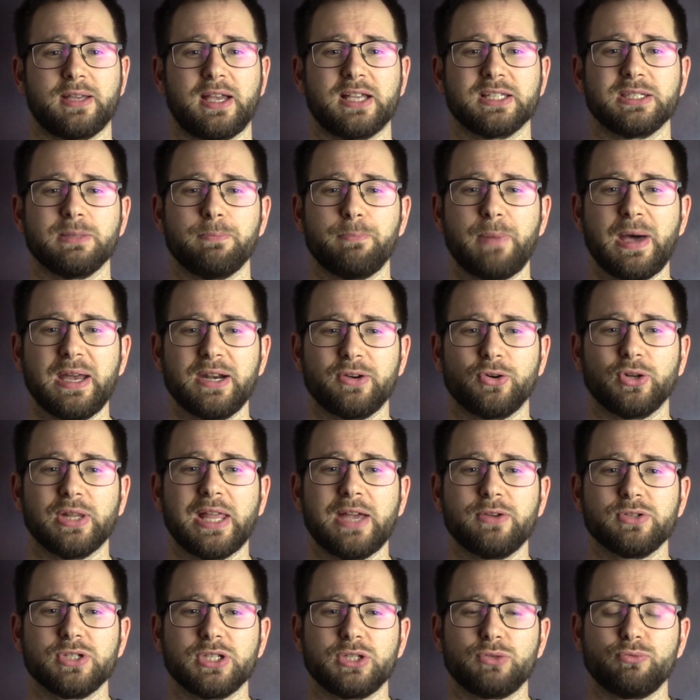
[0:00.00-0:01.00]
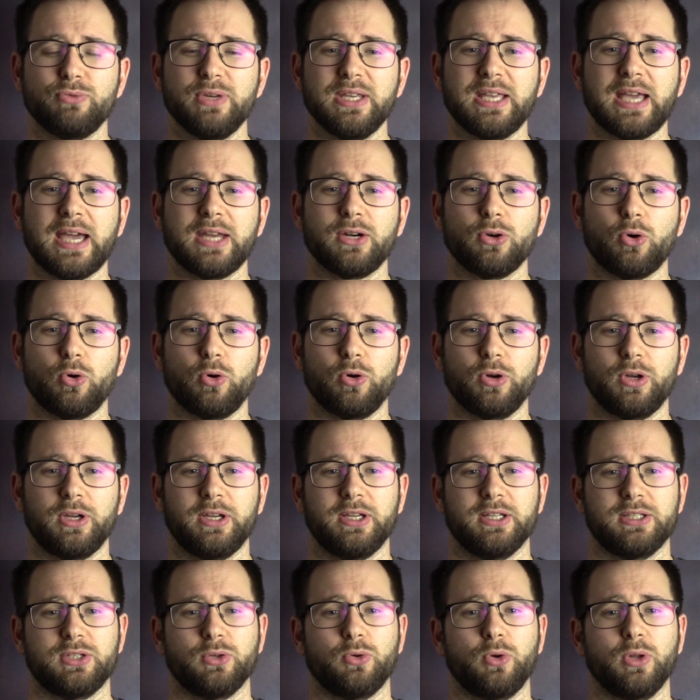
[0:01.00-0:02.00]
as the banner allows you to regain
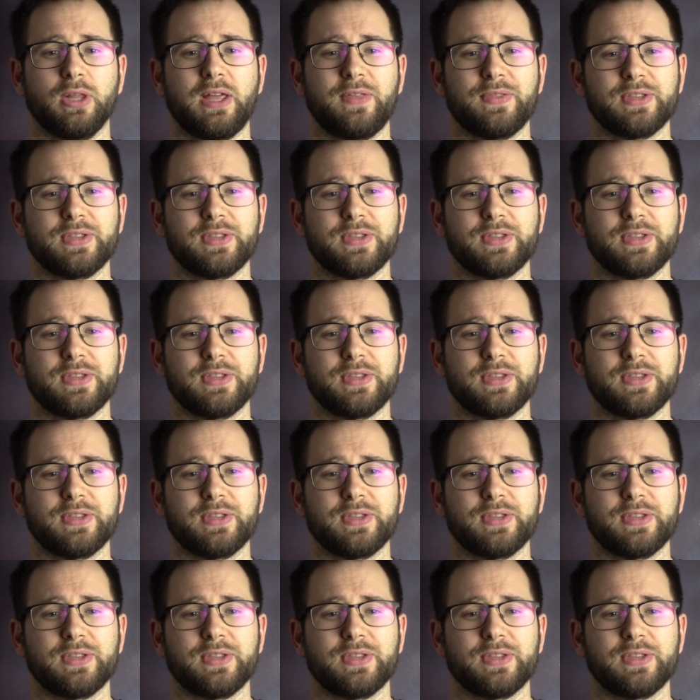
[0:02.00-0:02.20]
it all